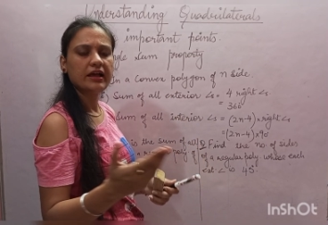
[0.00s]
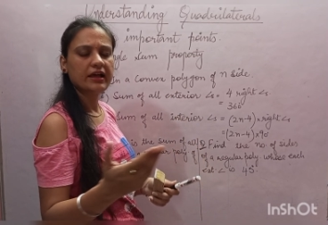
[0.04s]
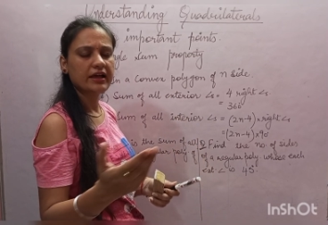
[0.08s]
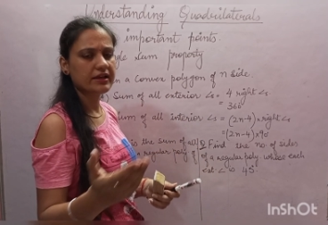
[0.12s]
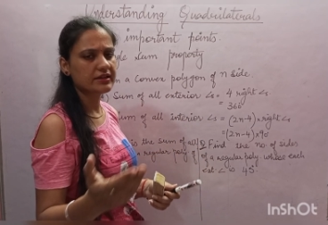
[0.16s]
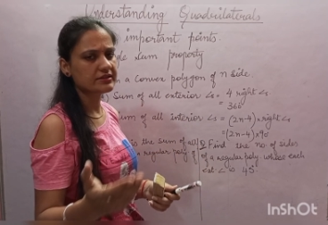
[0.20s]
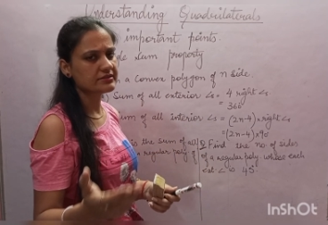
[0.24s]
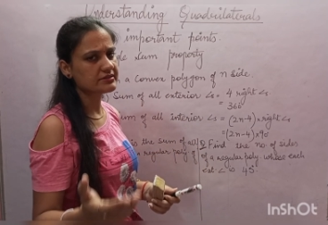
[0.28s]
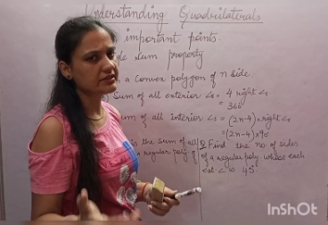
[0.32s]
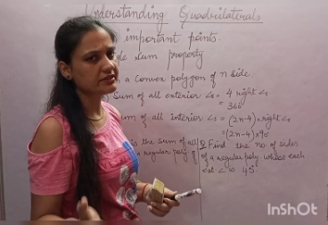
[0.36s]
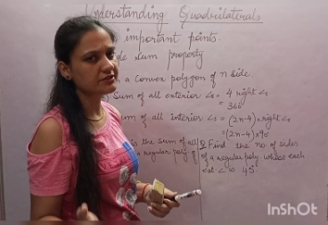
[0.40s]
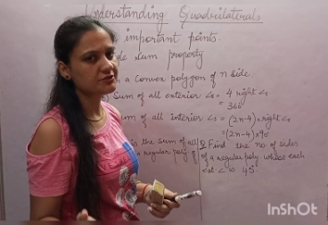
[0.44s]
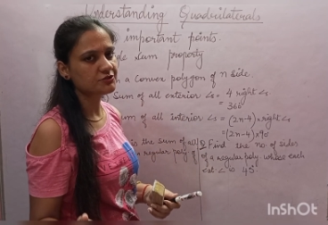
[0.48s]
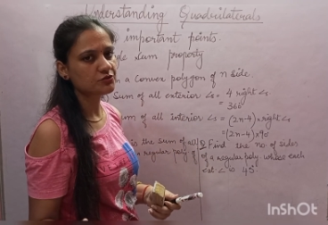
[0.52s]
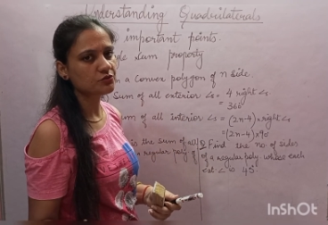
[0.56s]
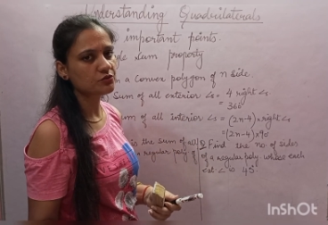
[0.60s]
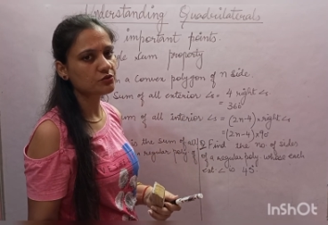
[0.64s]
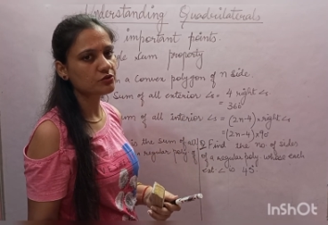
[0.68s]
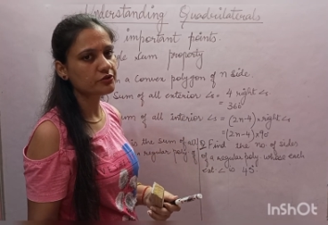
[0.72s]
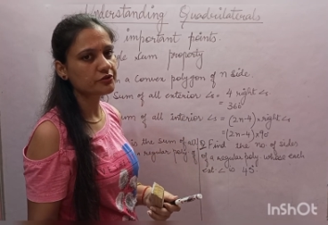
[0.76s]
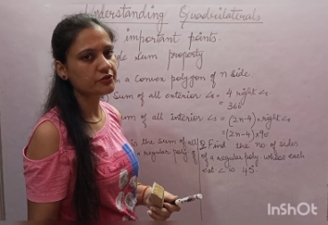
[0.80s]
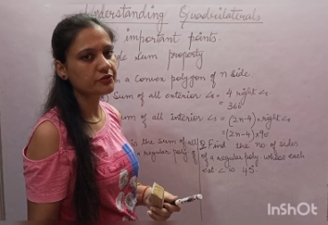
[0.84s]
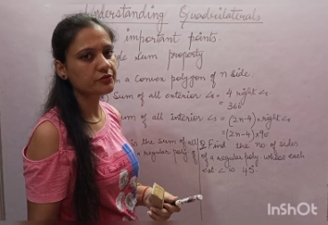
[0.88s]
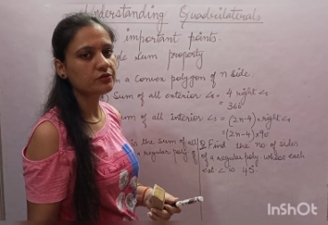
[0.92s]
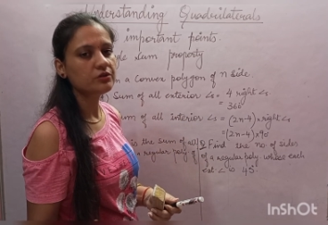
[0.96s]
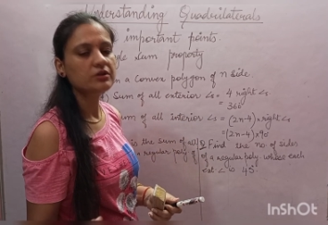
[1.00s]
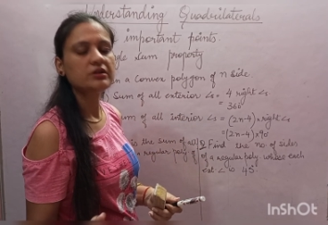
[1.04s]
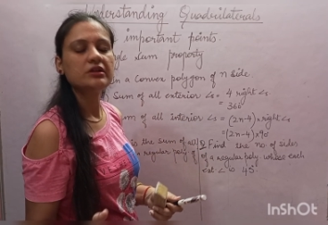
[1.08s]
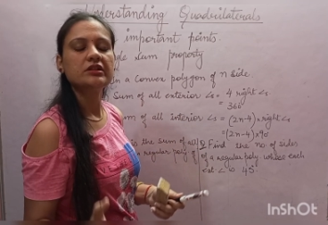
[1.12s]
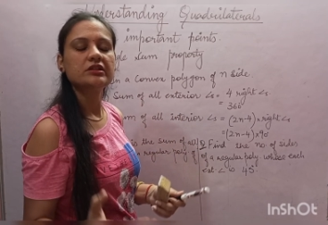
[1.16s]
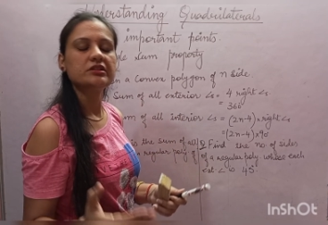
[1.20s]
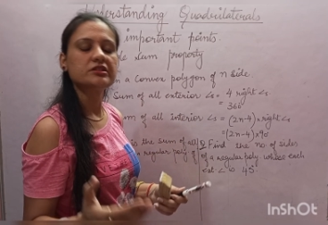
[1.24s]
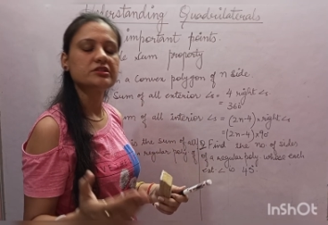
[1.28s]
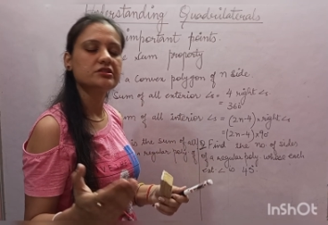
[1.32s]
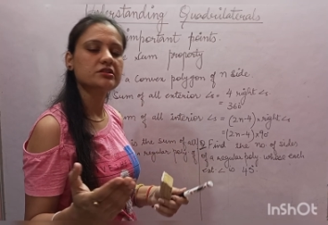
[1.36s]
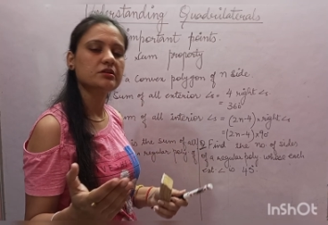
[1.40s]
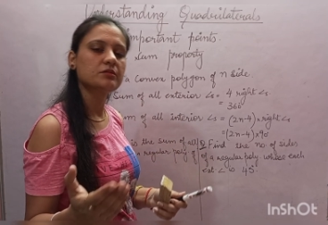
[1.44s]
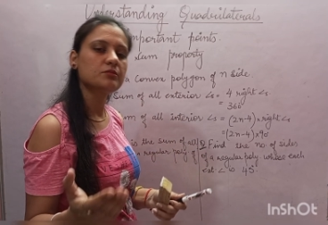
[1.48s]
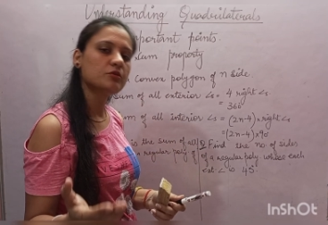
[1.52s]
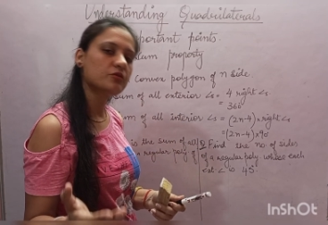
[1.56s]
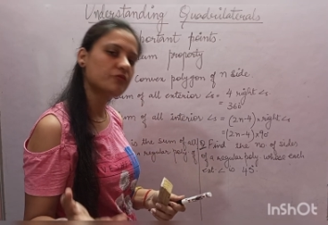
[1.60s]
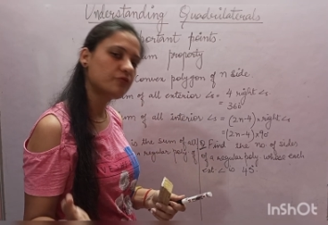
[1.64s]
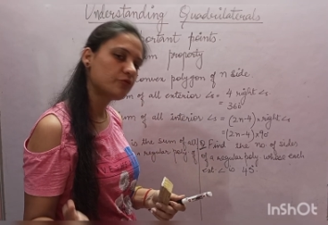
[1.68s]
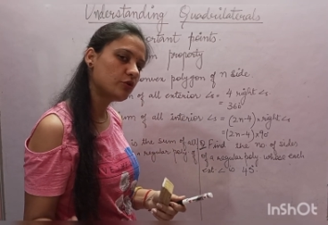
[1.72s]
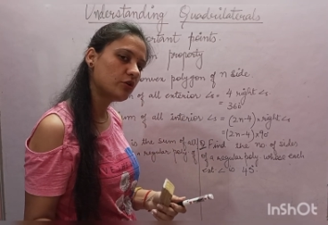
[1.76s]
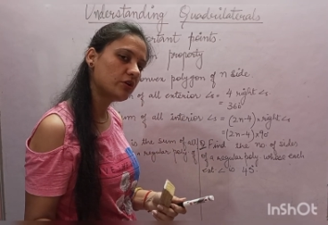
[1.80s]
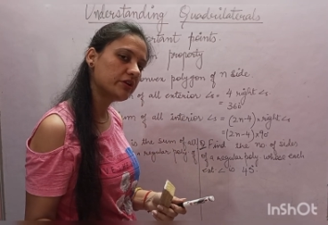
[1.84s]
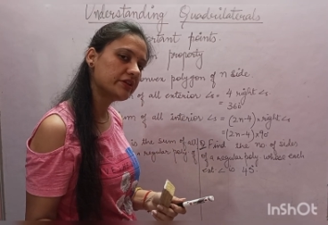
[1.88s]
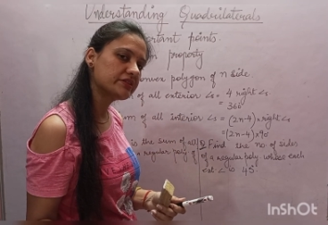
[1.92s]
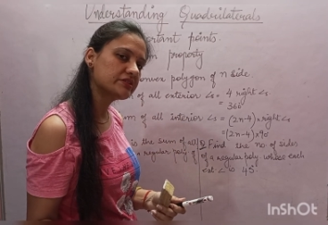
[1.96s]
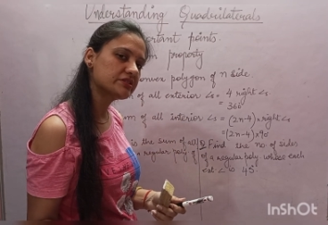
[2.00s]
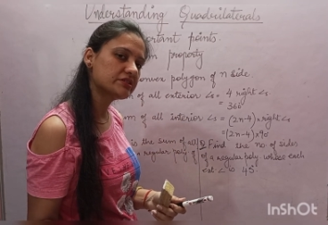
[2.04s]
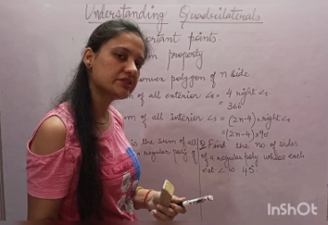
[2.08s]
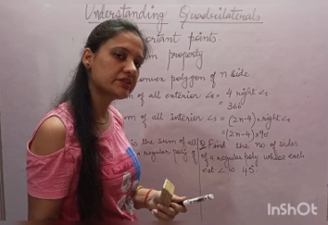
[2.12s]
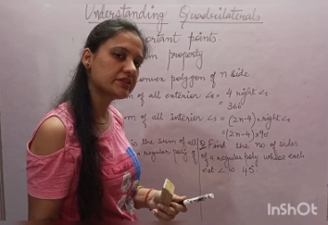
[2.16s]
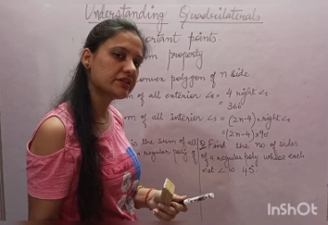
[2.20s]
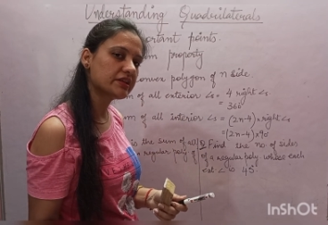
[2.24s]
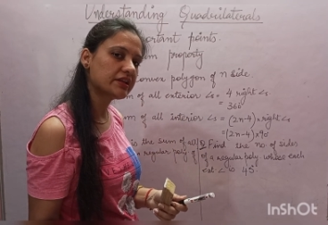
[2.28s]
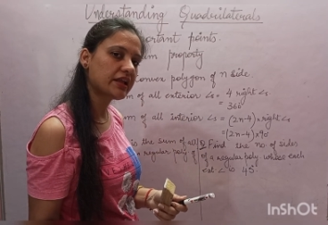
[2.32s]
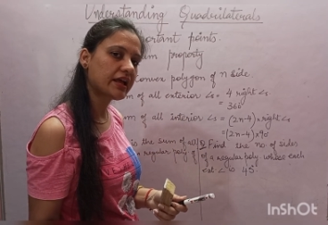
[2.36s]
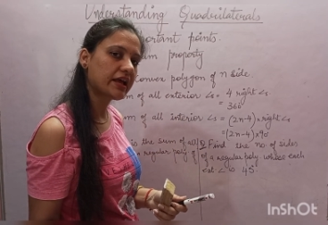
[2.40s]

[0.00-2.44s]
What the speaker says: As I told you, the sum of all exterior